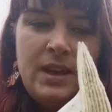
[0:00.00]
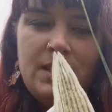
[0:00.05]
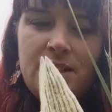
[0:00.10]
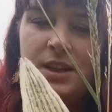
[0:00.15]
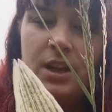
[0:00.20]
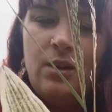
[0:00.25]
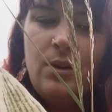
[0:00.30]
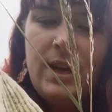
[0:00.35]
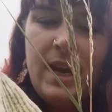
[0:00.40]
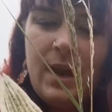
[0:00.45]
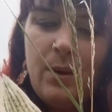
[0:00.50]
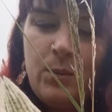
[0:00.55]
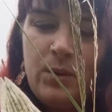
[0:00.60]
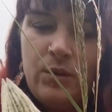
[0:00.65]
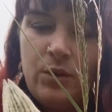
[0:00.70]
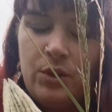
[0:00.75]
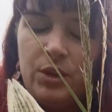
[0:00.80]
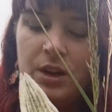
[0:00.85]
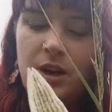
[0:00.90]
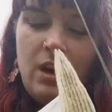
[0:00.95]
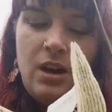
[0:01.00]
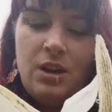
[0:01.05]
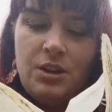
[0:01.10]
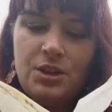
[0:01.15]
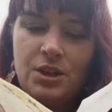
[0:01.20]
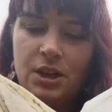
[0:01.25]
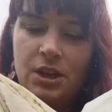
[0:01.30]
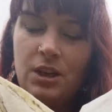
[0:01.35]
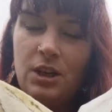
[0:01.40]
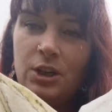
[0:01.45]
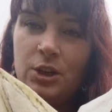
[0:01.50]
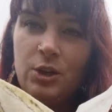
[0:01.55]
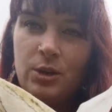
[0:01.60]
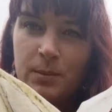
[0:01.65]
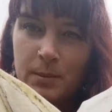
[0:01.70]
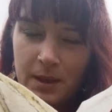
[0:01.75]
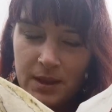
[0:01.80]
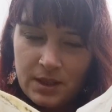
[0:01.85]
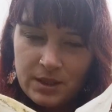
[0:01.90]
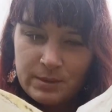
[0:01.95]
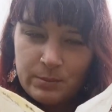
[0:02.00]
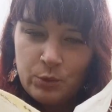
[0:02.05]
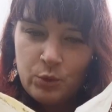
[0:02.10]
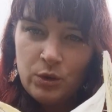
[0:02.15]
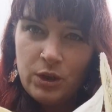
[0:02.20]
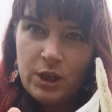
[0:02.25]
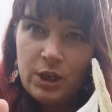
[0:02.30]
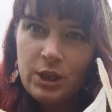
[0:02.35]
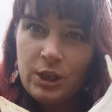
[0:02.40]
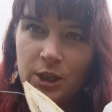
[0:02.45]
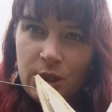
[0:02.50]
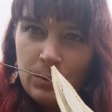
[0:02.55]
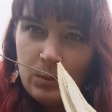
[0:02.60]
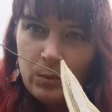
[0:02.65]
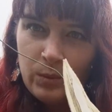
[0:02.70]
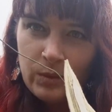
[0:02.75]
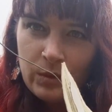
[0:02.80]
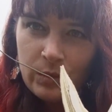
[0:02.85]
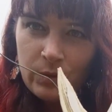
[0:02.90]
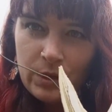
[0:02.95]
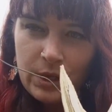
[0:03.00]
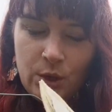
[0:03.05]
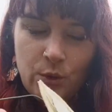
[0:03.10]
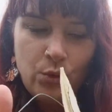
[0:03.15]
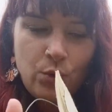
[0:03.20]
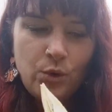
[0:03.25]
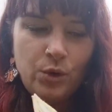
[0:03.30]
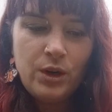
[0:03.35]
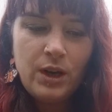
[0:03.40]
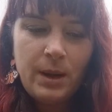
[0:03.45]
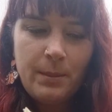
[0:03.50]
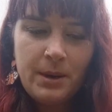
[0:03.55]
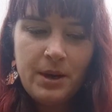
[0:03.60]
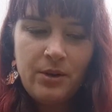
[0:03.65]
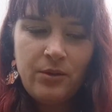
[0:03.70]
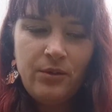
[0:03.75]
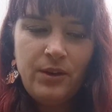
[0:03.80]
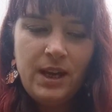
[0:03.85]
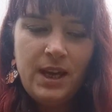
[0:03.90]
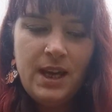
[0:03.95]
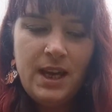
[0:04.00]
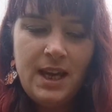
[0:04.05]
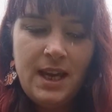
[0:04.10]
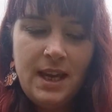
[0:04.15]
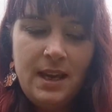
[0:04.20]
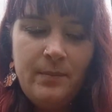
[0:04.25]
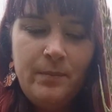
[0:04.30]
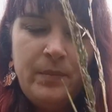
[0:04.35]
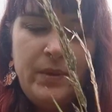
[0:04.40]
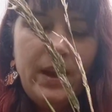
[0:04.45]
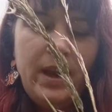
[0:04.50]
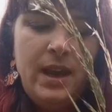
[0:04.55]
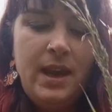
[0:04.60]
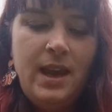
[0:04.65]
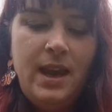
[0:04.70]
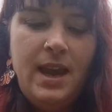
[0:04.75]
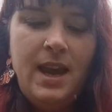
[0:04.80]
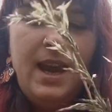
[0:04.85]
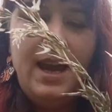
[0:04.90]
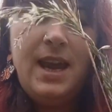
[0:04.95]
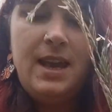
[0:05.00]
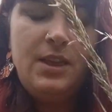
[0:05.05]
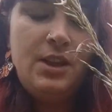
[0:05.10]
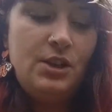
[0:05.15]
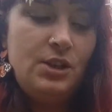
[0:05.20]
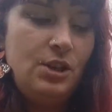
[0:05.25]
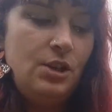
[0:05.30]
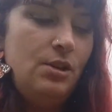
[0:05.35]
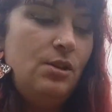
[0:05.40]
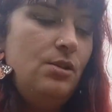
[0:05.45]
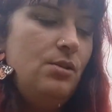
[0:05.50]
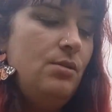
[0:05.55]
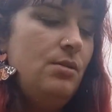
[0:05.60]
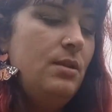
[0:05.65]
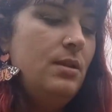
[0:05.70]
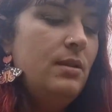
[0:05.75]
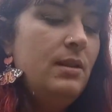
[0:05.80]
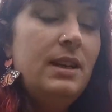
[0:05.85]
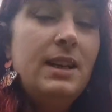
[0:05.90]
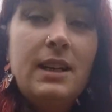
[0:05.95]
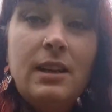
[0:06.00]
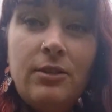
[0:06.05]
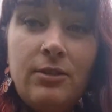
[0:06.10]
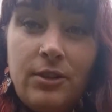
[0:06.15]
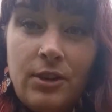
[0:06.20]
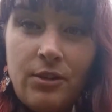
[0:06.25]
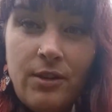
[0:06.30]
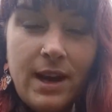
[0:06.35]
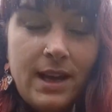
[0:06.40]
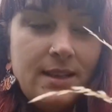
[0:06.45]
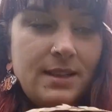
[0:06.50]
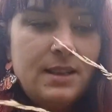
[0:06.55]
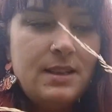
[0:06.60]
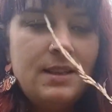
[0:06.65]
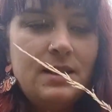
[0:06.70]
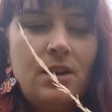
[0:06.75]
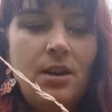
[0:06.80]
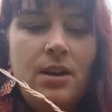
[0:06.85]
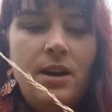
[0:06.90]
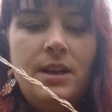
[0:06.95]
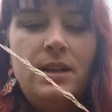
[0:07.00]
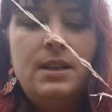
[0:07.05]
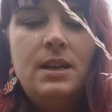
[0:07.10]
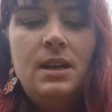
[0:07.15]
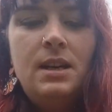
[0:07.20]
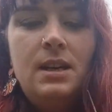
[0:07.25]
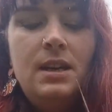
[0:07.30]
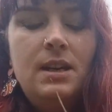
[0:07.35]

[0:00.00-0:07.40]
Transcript: So again, we've got the larger glume and the smaller glume, we've got the awn coming off here, and the 2 little florets inside.